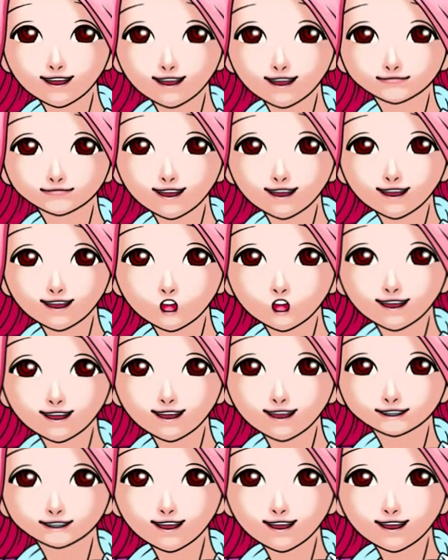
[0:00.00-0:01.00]

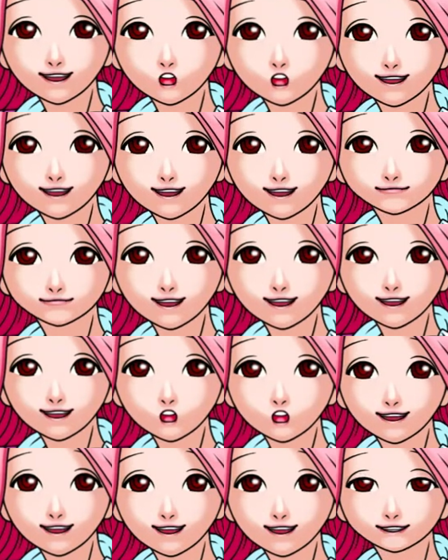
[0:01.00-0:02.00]
Revealing? Oh, you'd
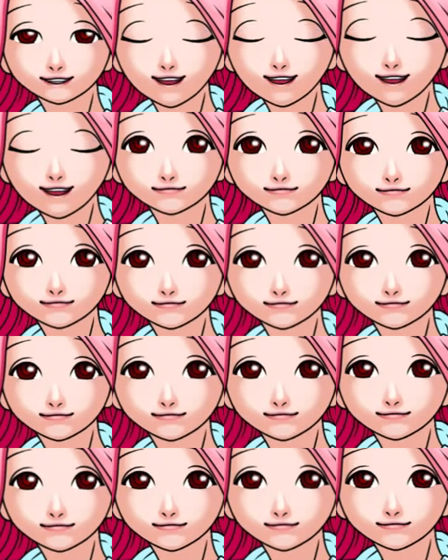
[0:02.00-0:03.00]
like that, wouldn't you?
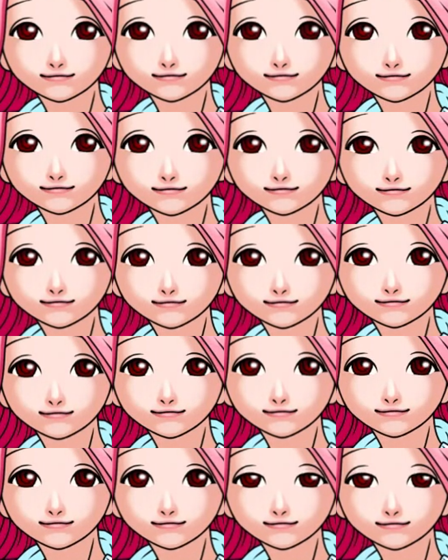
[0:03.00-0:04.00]
Naughty Mr.
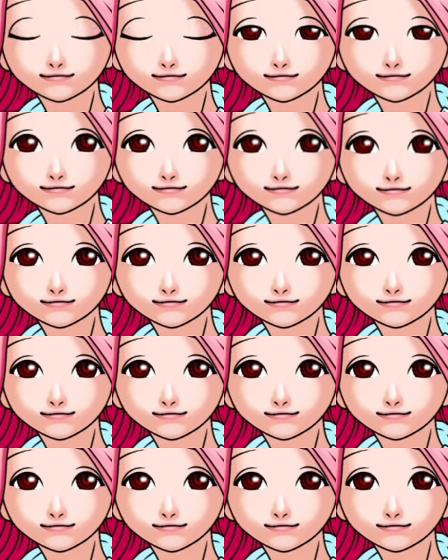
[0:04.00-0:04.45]
Lawyer.